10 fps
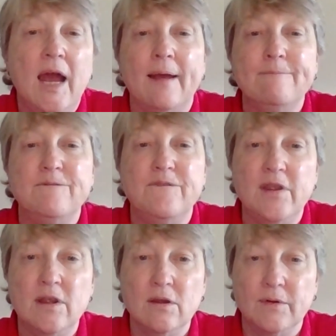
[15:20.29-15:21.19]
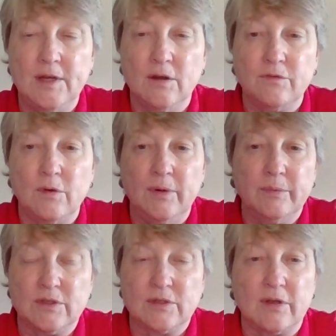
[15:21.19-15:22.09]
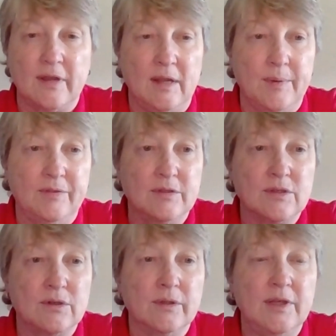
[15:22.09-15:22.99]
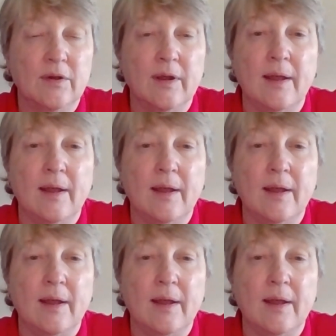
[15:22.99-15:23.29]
I'm very careful. We were just talking about this earlier.